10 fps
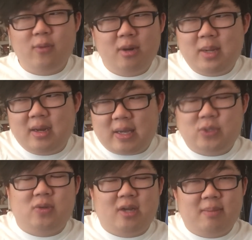I don't want to be an
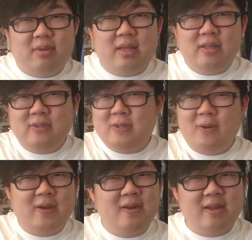astronaut, but it's
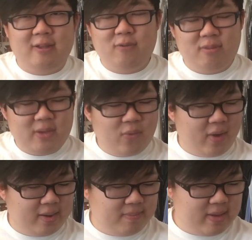still connected with me
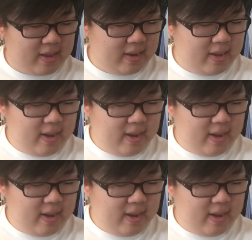quite a bit.